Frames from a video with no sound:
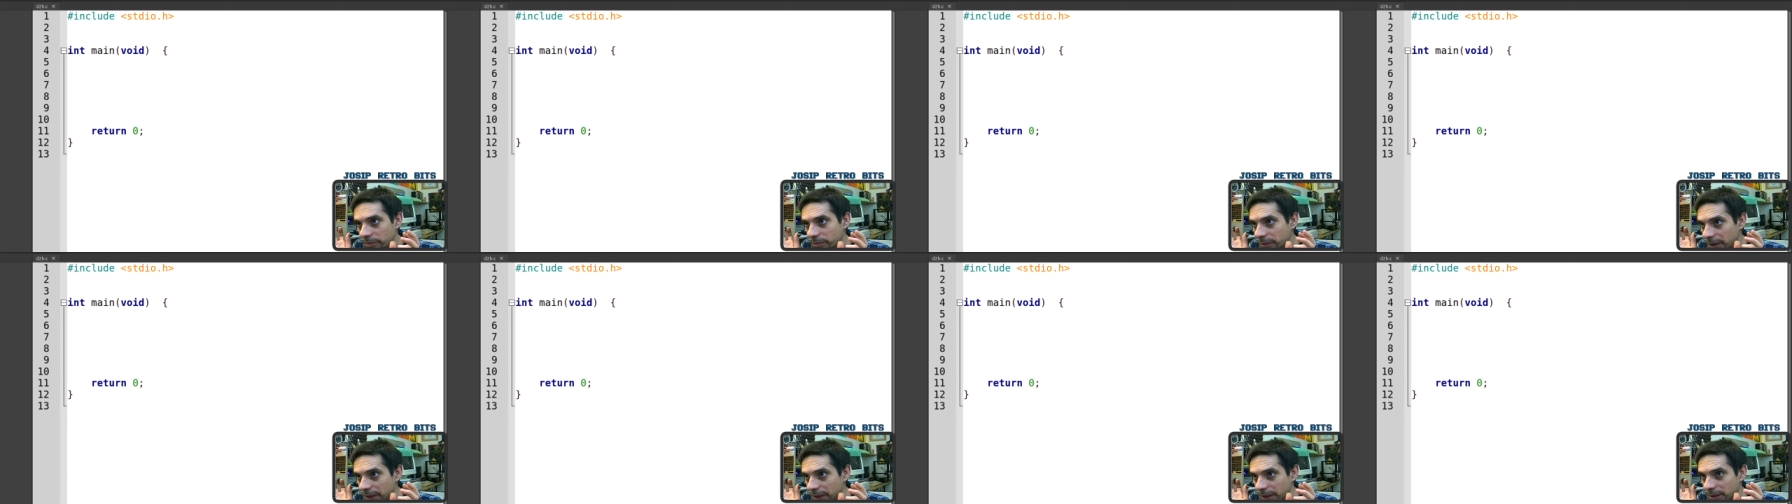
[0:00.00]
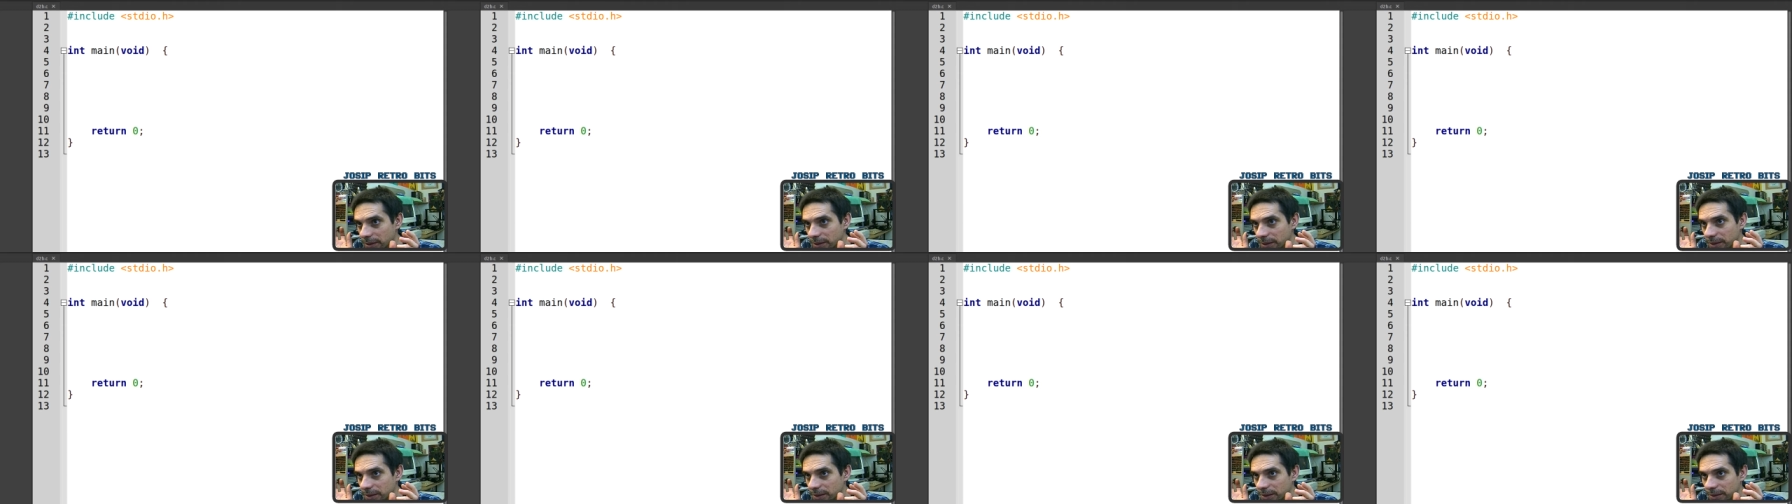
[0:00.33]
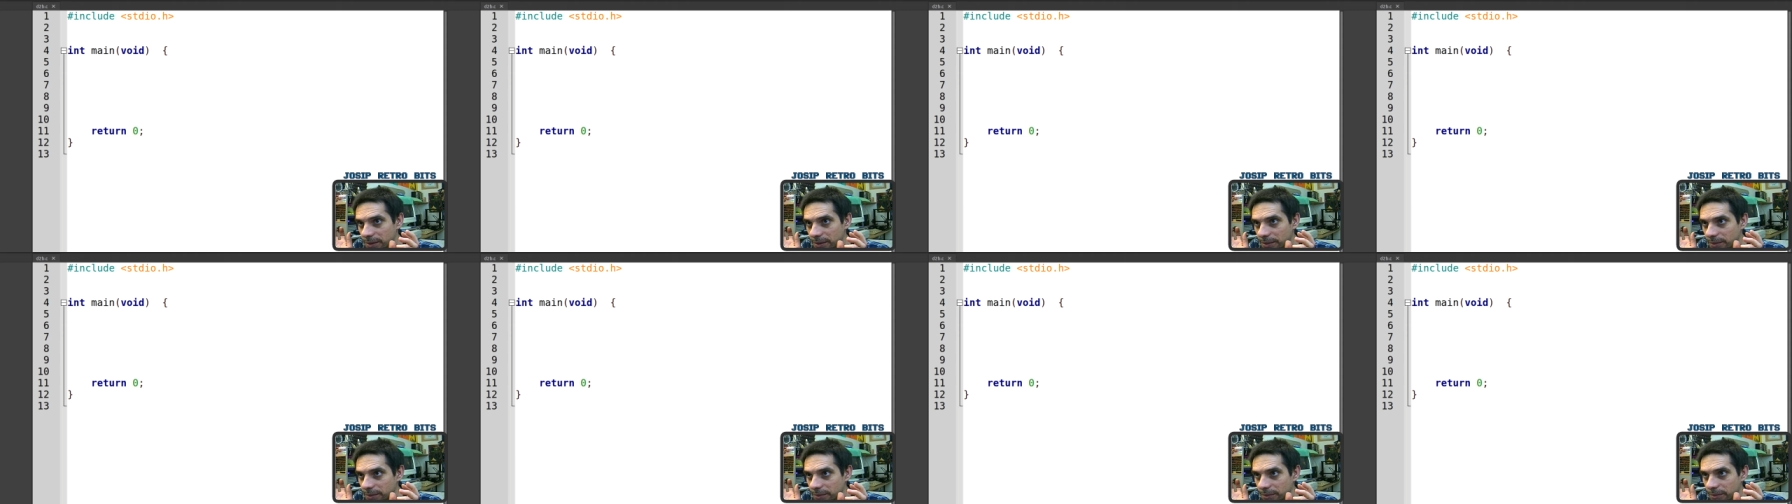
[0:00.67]
It's
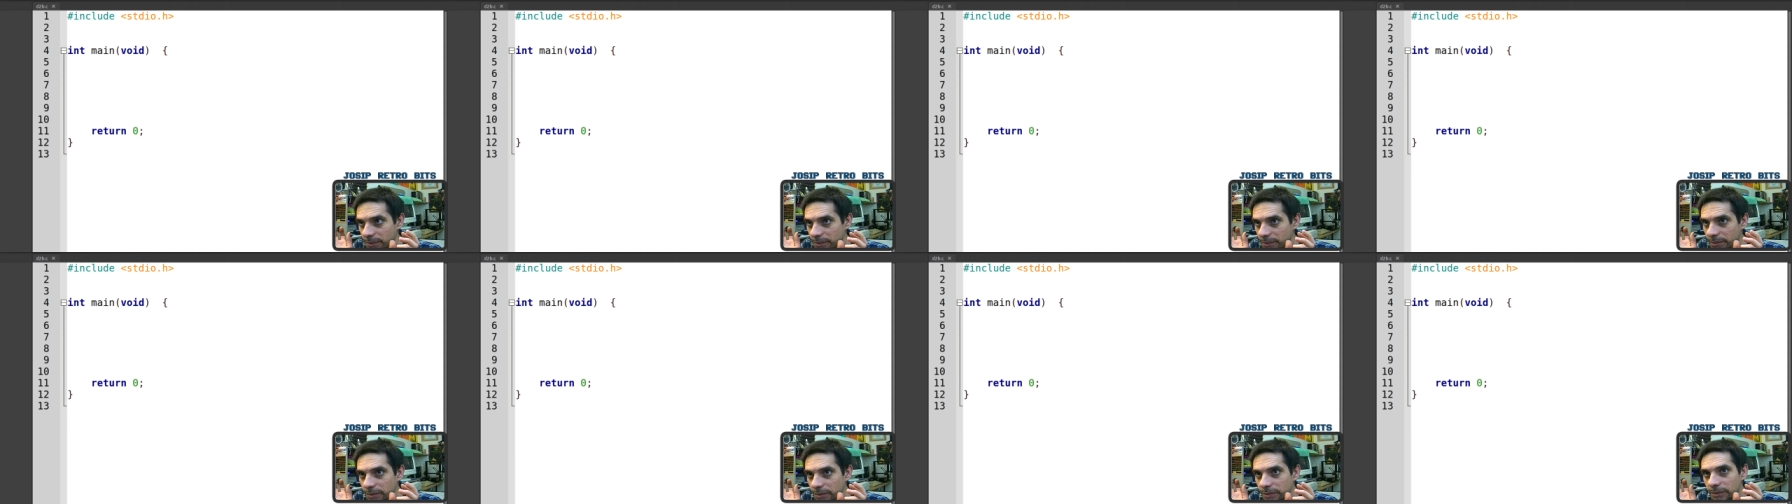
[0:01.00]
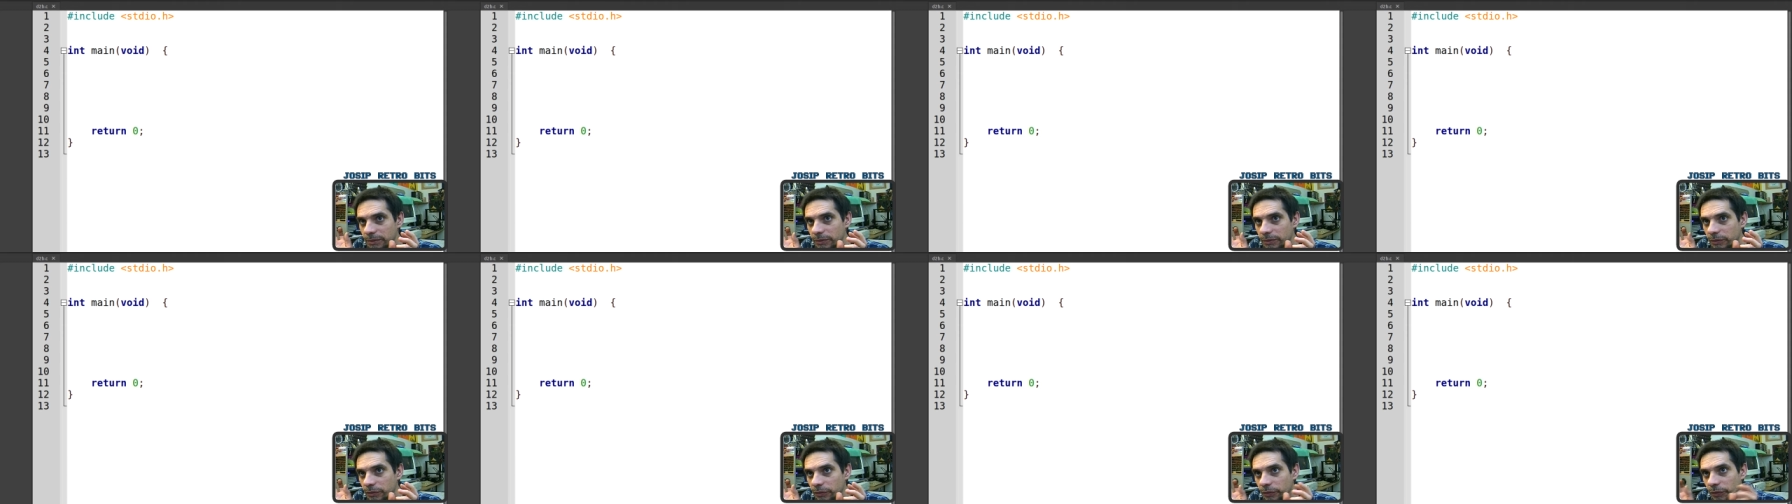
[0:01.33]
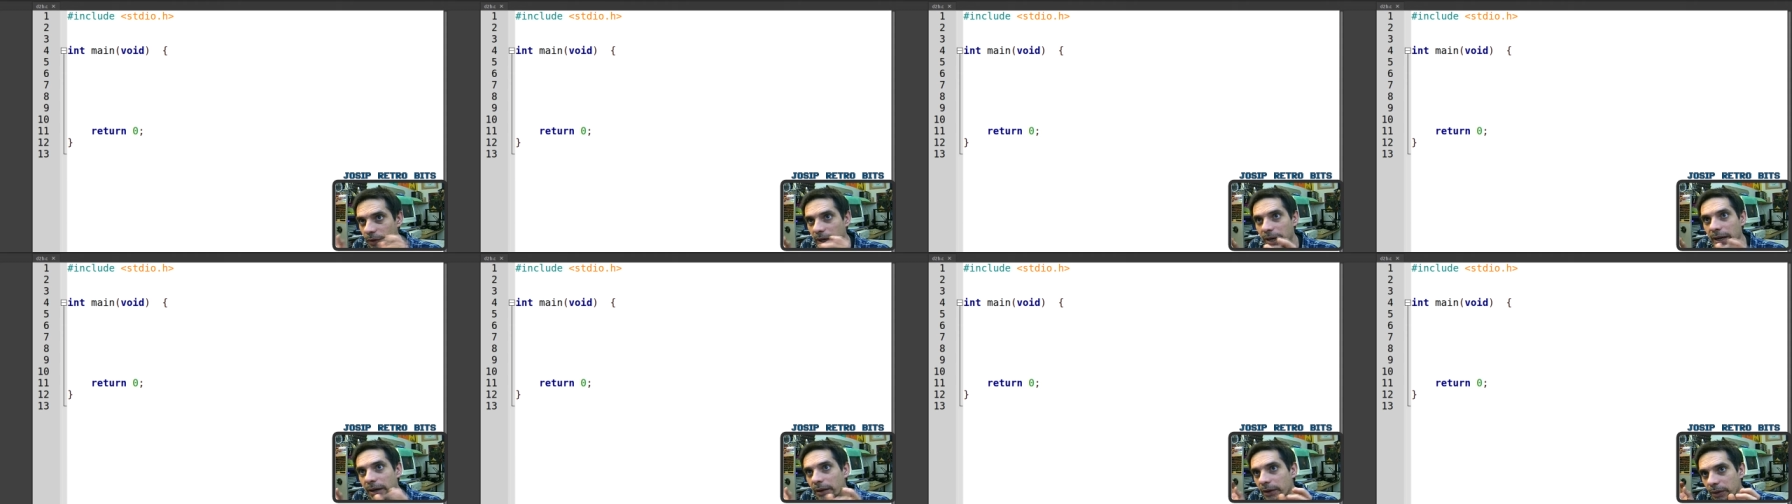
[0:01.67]

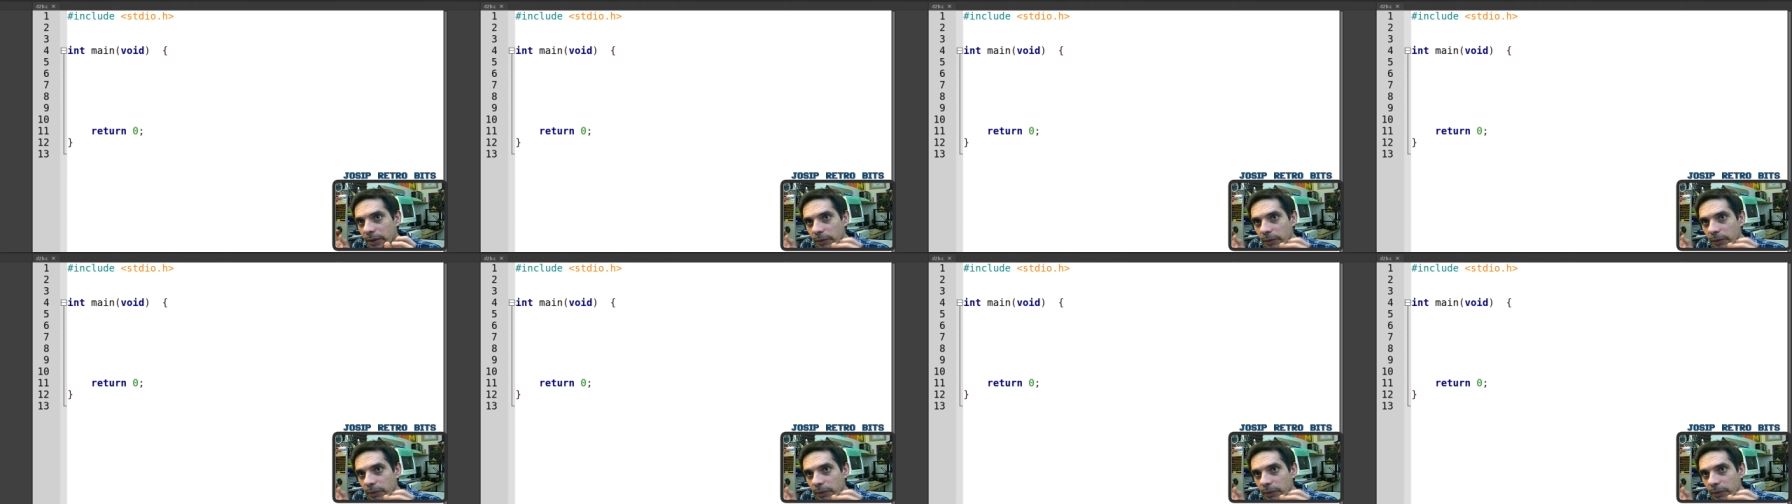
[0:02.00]
very